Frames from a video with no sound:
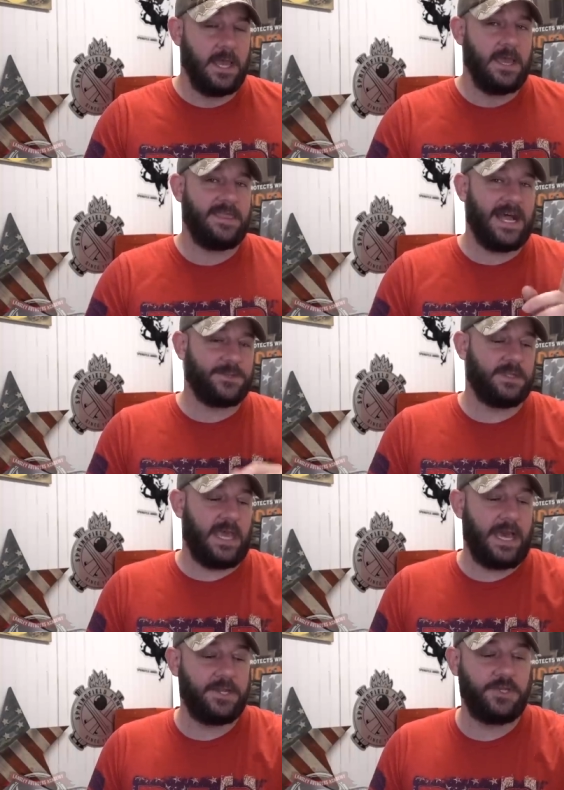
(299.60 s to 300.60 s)
That's what
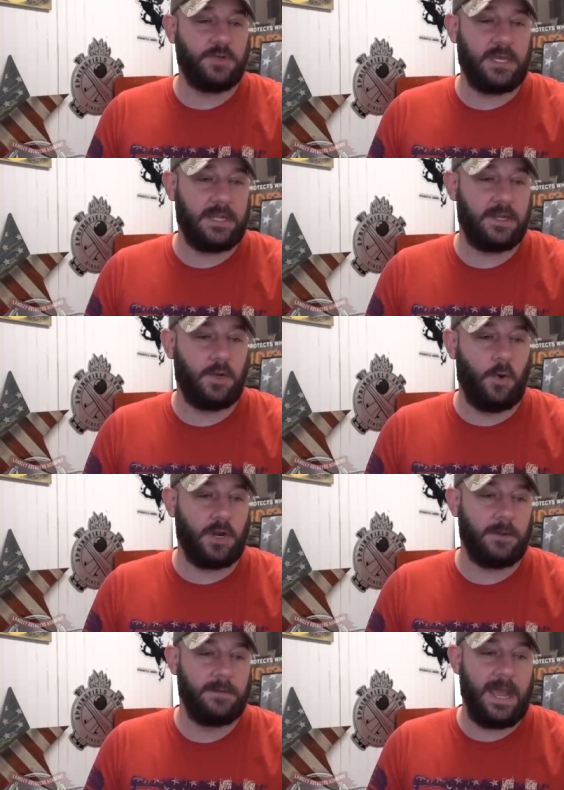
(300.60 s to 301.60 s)
they had to do to get it in
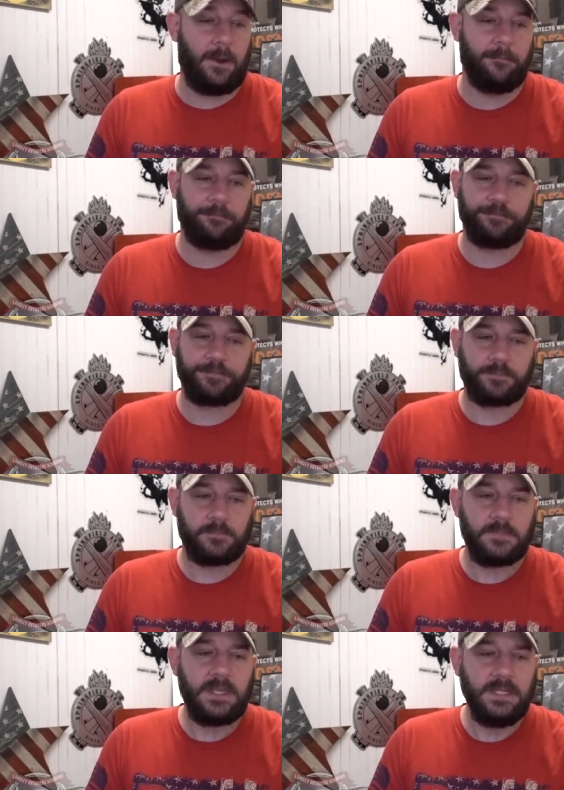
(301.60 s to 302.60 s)
order. Now,
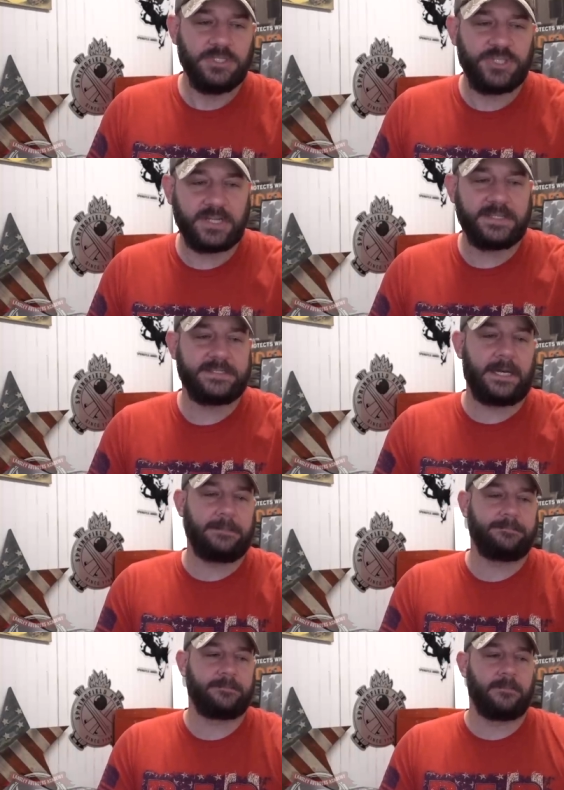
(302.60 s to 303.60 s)
check this out.